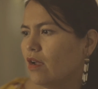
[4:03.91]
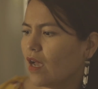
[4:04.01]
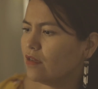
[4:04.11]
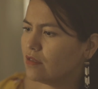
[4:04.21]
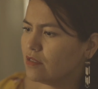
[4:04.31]

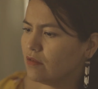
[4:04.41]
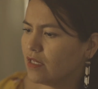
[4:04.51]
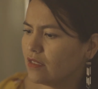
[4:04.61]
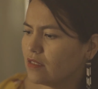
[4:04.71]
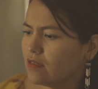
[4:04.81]
I also
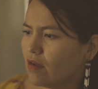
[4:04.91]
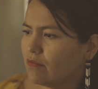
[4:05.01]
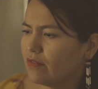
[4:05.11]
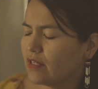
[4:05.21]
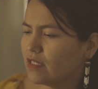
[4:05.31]
think this
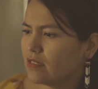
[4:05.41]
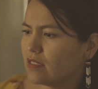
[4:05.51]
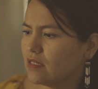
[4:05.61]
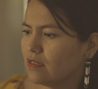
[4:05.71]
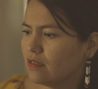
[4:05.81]

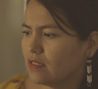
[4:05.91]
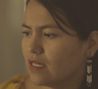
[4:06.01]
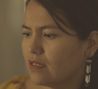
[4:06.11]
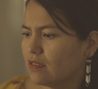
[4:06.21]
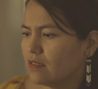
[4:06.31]
conference
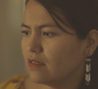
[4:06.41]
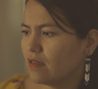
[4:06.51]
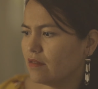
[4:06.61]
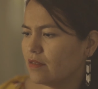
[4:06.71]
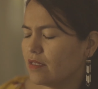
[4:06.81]
does
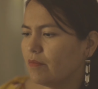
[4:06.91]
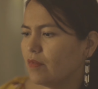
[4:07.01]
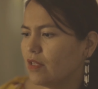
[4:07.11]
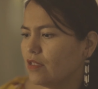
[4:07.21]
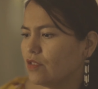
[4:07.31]

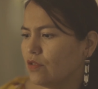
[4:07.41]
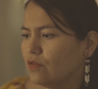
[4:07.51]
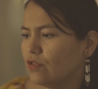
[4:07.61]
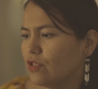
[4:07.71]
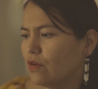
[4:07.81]
something
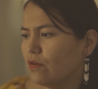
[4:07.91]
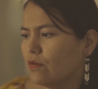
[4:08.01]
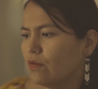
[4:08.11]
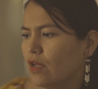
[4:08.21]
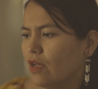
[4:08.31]
to
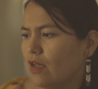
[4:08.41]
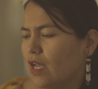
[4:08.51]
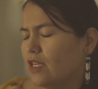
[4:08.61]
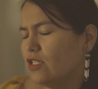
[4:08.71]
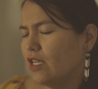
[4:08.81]
show
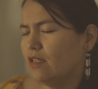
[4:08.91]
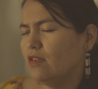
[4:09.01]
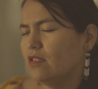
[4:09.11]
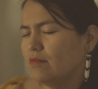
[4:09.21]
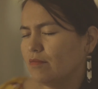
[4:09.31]

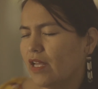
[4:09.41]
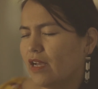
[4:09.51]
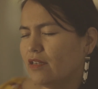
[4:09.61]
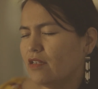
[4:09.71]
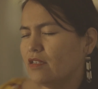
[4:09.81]
educators and
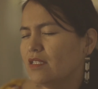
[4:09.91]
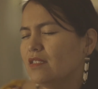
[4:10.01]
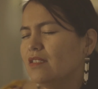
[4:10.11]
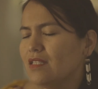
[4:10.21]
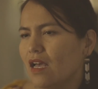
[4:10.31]
planners,
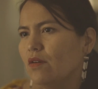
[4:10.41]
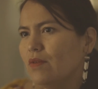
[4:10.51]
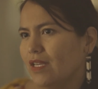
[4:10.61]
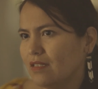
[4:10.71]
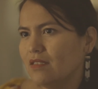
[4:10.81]
this is how
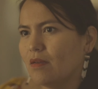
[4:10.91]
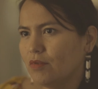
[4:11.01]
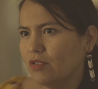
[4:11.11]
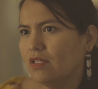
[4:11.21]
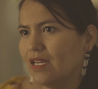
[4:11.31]
we
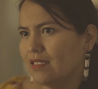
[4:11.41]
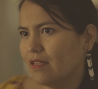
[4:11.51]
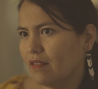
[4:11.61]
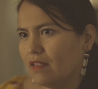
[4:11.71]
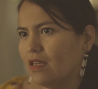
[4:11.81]
conceptualize
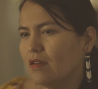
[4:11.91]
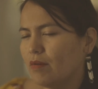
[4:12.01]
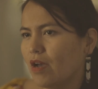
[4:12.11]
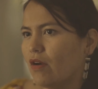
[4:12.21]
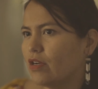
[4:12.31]
and think
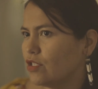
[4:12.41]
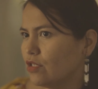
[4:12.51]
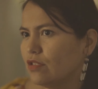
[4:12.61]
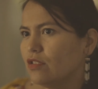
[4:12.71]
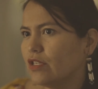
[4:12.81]
about our
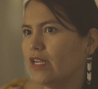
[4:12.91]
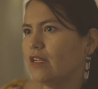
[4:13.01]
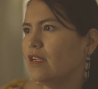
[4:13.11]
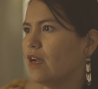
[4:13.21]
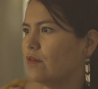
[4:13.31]

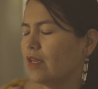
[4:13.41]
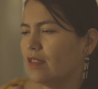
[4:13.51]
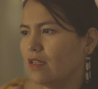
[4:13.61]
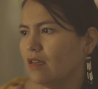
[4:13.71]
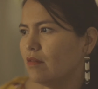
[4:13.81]
children and how we
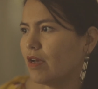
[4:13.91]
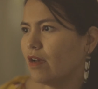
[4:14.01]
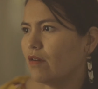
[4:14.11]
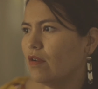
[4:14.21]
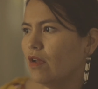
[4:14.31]
think
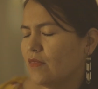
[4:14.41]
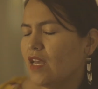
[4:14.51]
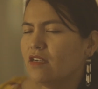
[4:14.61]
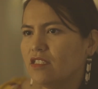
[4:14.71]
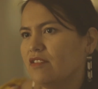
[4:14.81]
about
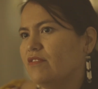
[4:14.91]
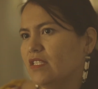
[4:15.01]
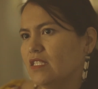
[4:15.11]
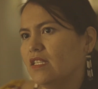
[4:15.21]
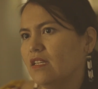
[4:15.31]
their
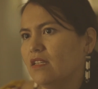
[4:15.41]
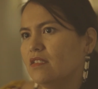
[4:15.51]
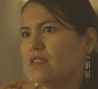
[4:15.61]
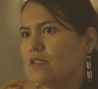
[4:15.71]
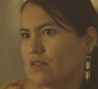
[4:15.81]

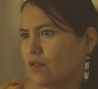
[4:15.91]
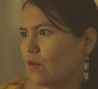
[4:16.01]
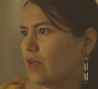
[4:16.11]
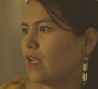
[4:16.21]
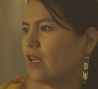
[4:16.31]
differences,
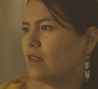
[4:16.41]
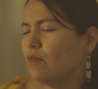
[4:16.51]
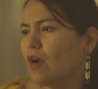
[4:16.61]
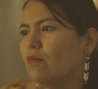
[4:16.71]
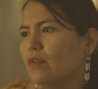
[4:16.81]
and
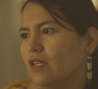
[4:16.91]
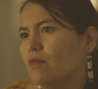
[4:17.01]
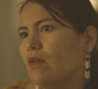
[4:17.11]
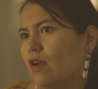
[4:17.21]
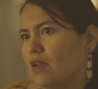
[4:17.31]
what we
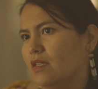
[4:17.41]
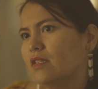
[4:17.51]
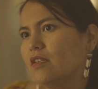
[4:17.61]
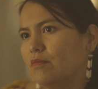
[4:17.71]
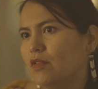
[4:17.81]
want as
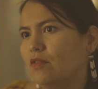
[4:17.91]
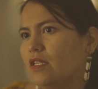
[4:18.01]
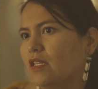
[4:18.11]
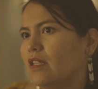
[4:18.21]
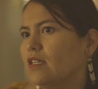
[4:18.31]
a
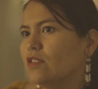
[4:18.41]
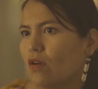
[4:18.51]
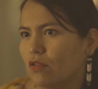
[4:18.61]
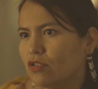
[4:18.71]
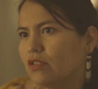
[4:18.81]
community that's
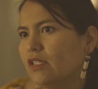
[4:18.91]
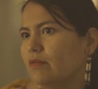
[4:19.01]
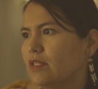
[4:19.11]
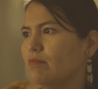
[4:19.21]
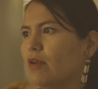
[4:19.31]
culturally
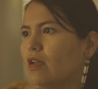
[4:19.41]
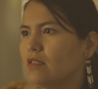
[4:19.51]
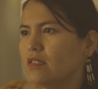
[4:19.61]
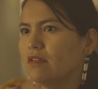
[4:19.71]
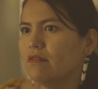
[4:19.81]

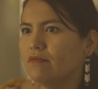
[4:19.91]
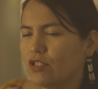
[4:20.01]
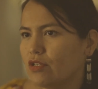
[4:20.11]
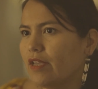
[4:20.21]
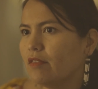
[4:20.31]
responsive,
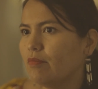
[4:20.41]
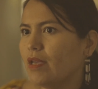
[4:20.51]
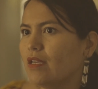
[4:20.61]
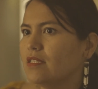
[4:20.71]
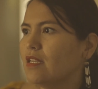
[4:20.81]

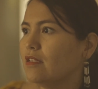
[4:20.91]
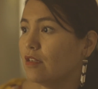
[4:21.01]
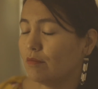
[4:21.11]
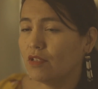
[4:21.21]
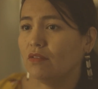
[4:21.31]
strength-based, and
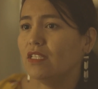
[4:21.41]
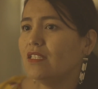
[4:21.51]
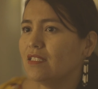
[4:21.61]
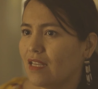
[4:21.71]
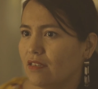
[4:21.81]

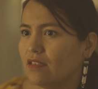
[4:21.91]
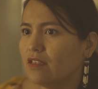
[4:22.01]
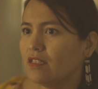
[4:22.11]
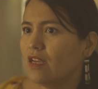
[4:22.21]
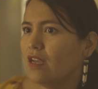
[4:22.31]

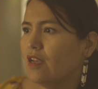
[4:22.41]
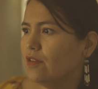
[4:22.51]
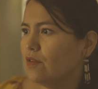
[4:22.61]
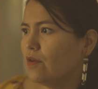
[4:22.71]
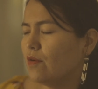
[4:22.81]
community-centered.
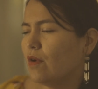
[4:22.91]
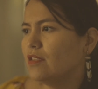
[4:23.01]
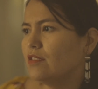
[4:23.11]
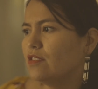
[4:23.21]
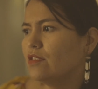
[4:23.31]

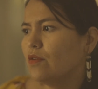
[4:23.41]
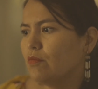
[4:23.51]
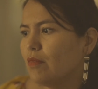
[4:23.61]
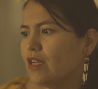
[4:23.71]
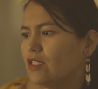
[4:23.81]
There's so
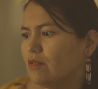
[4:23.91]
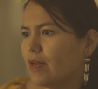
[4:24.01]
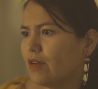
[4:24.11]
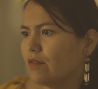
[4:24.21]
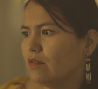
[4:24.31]
much
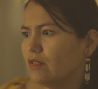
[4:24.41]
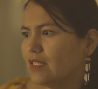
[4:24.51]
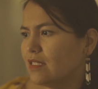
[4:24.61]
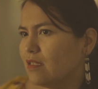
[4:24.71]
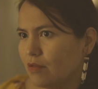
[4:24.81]
about
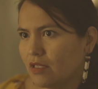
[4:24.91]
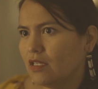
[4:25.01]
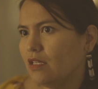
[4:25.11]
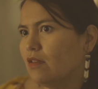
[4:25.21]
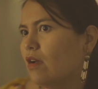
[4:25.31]

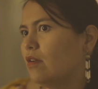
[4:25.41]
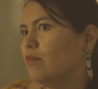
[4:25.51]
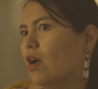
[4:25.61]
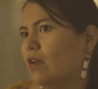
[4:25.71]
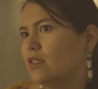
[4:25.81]
disability law
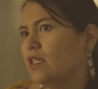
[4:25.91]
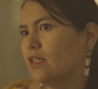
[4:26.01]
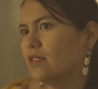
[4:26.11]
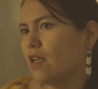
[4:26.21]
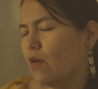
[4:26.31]
and
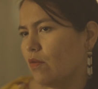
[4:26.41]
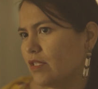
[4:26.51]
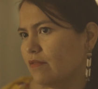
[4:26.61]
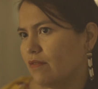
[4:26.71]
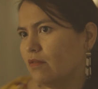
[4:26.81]
politics that
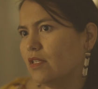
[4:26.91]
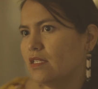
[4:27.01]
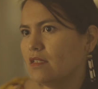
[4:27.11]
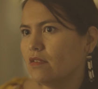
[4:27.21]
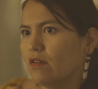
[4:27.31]
always
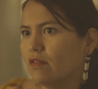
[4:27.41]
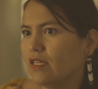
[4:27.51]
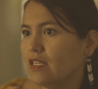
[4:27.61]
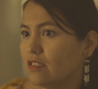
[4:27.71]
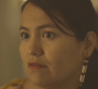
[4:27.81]
focuses on
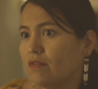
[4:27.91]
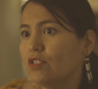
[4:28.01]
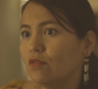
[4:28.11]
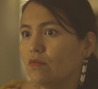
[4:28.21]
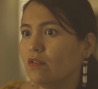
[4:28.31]
the
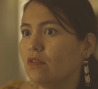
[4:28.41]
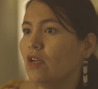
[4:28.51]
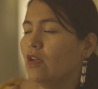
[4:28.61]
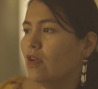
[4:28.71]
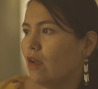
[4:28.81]
individual.